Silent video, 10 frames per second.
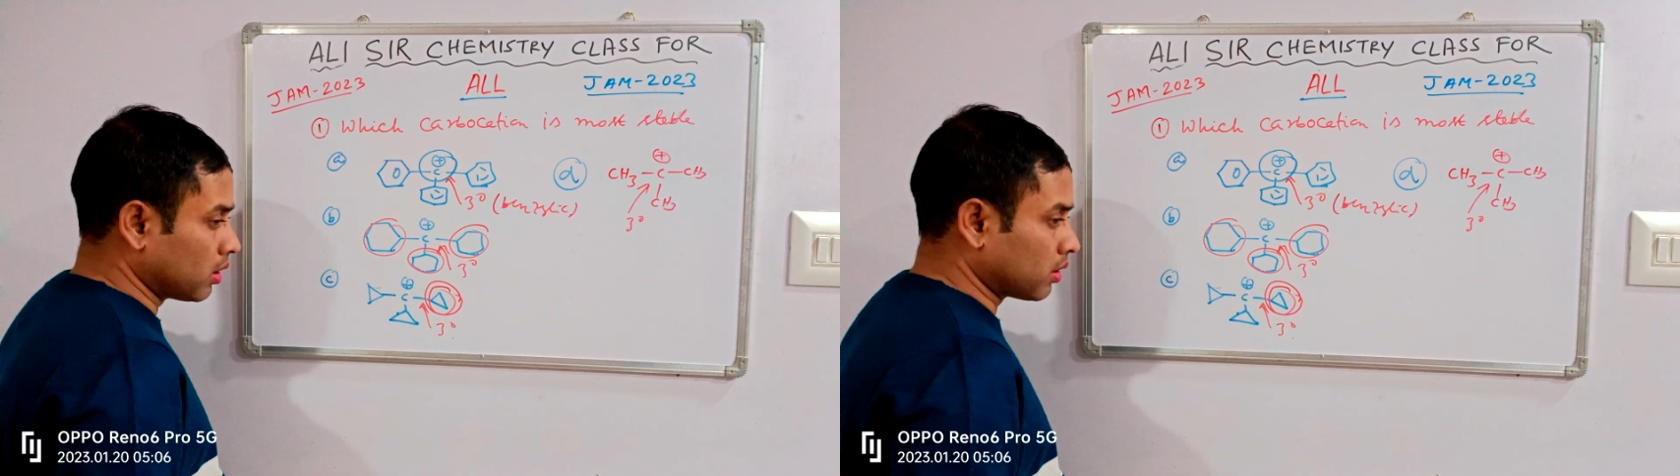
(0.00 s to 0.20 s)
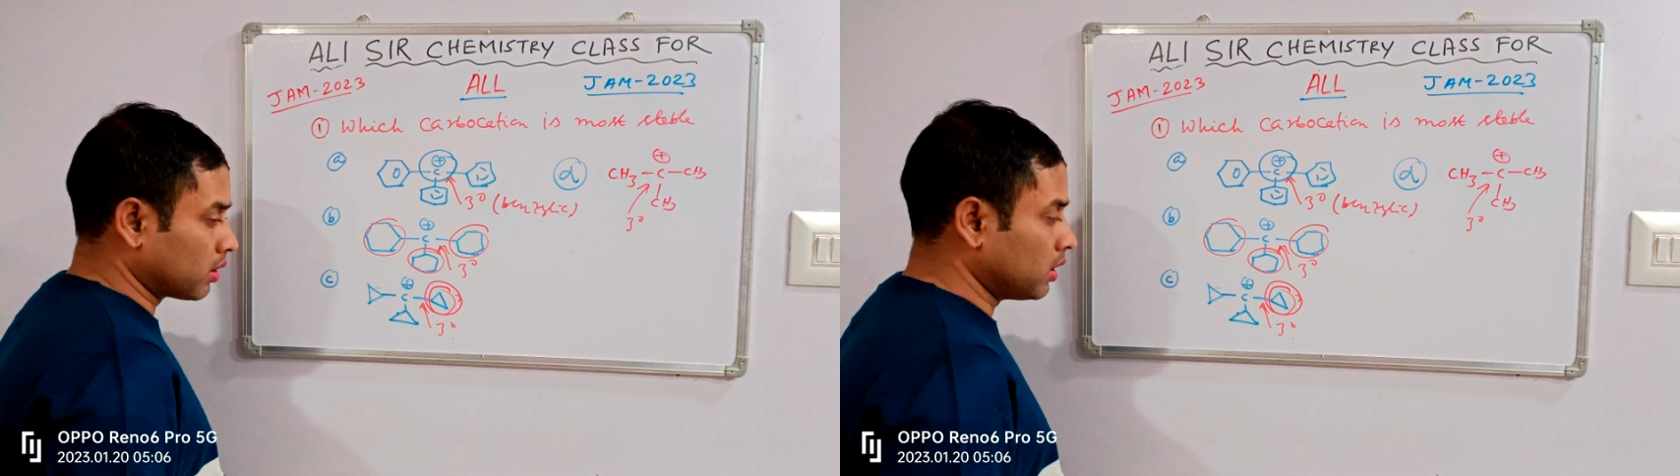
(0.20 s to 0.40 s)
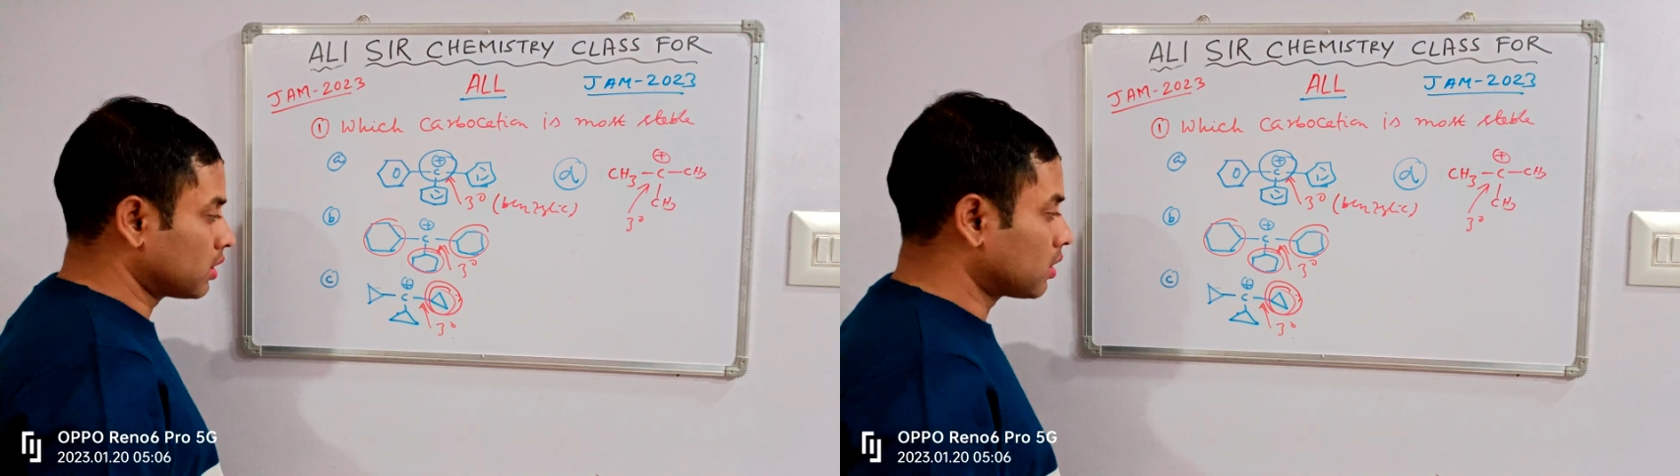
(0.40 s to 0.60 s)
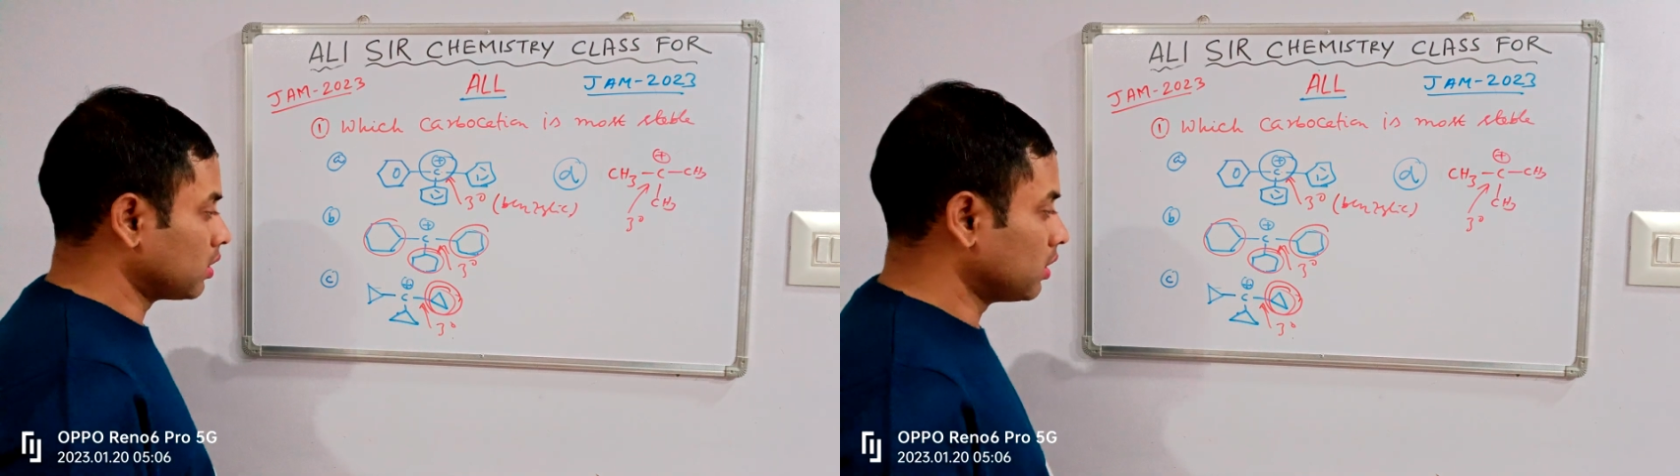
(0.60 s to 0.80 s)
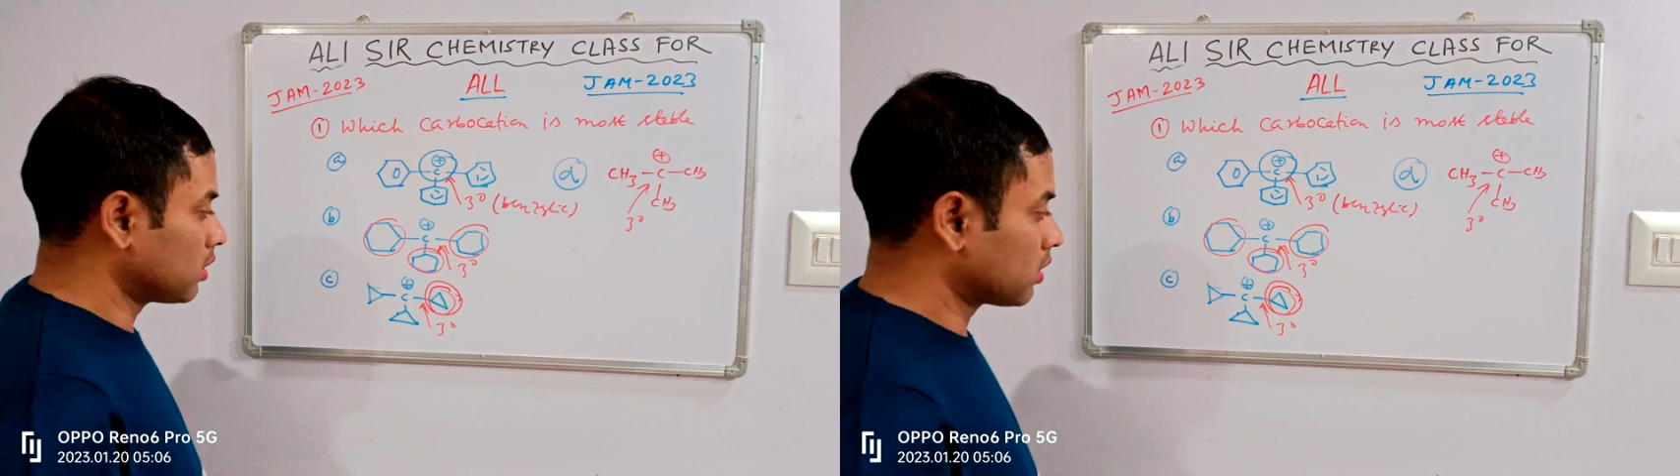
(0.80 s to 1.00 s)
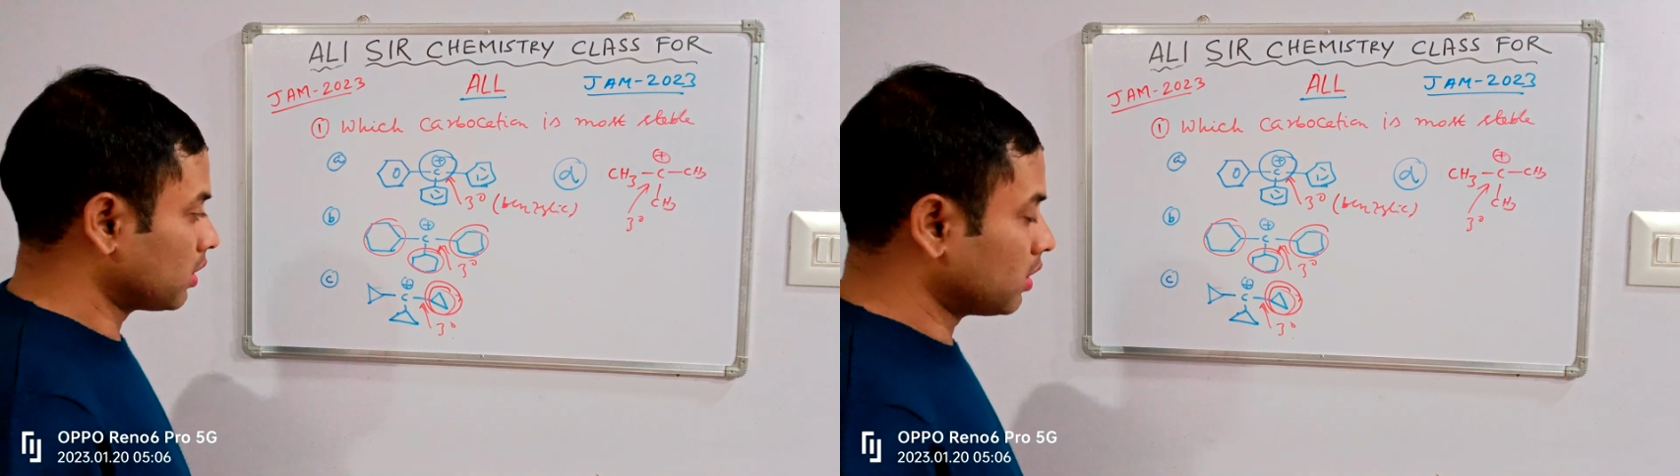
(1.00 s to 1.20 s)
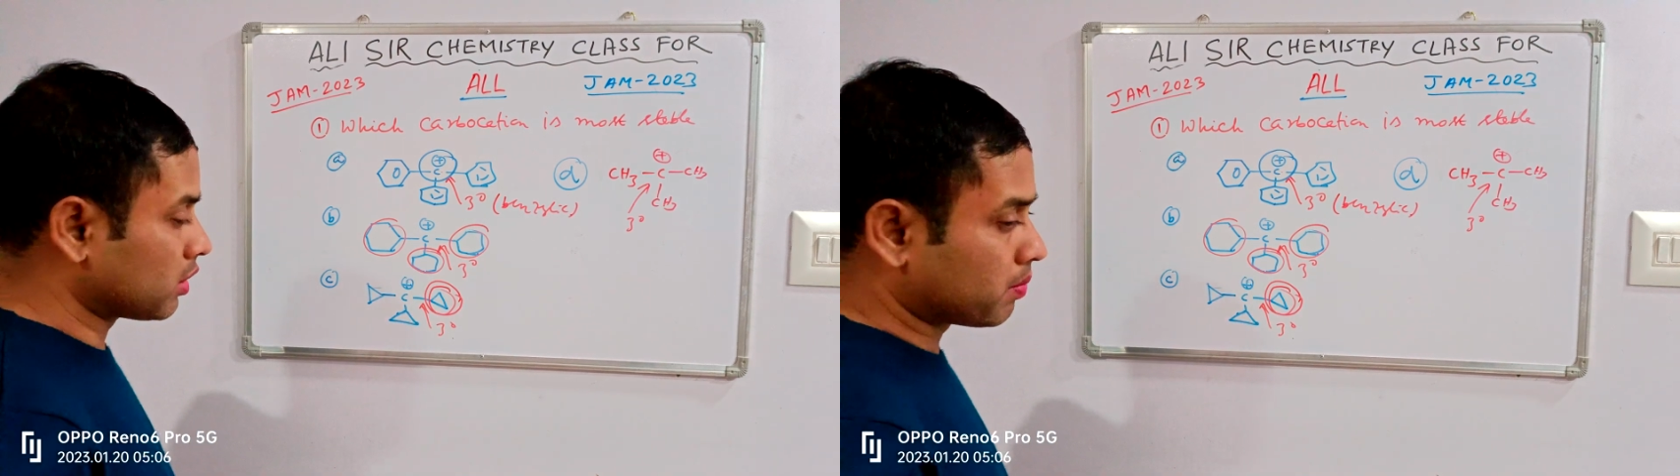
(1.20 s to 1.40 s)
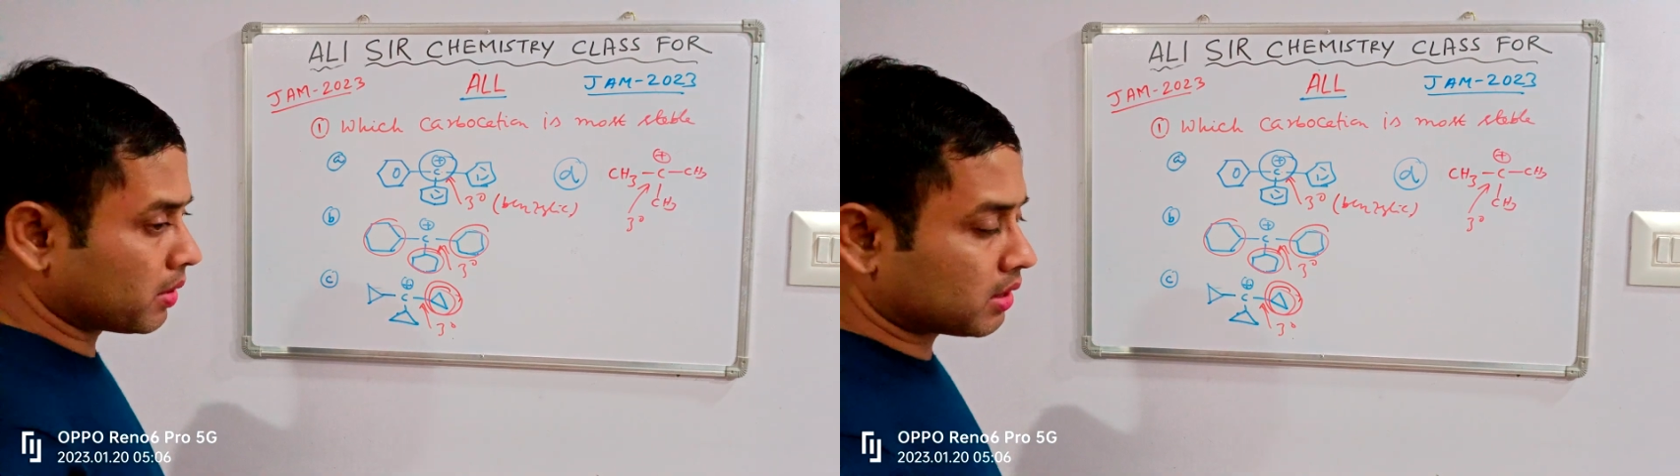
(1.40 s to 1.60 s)
This is a
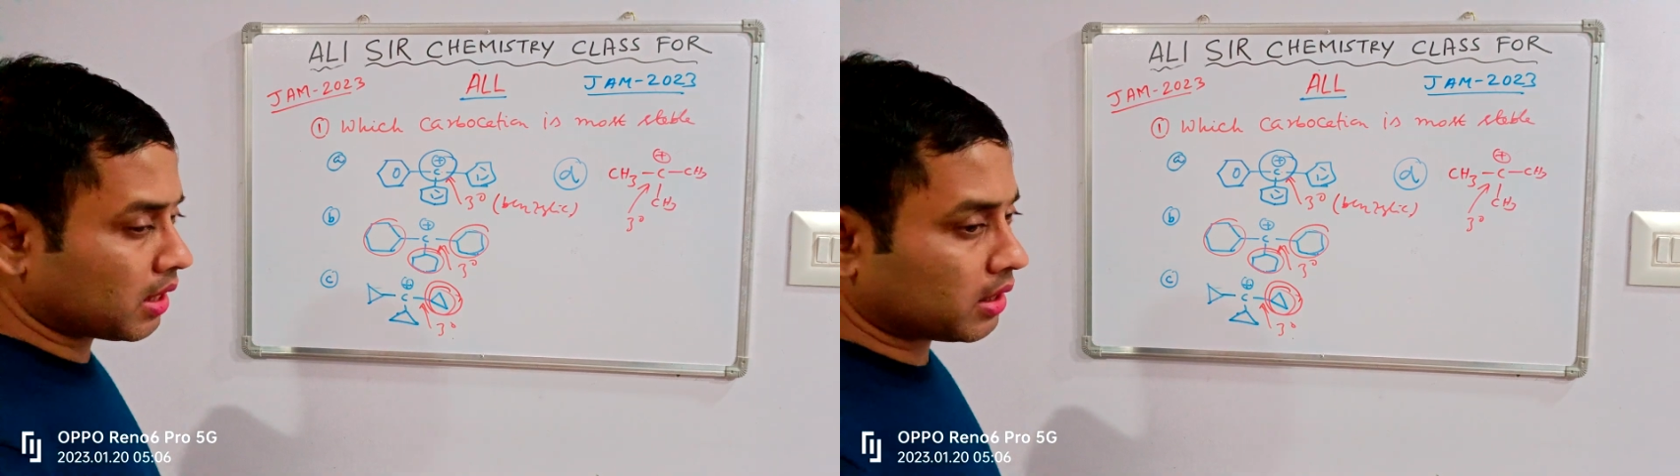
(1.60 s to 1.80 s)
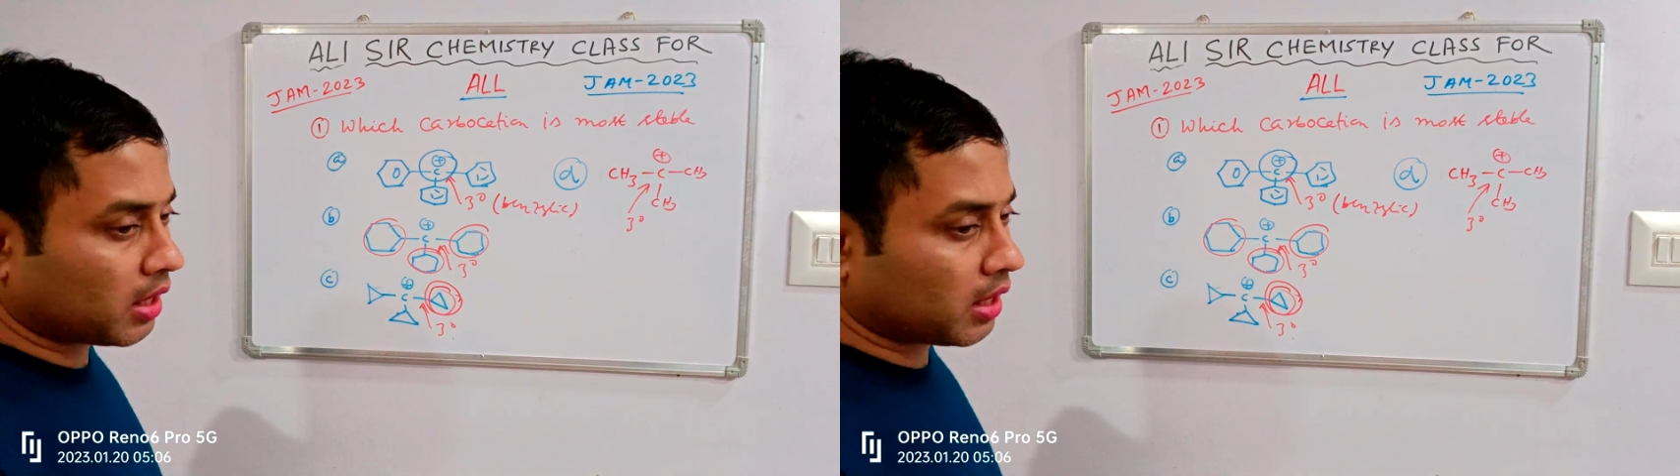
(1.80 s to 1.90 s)
special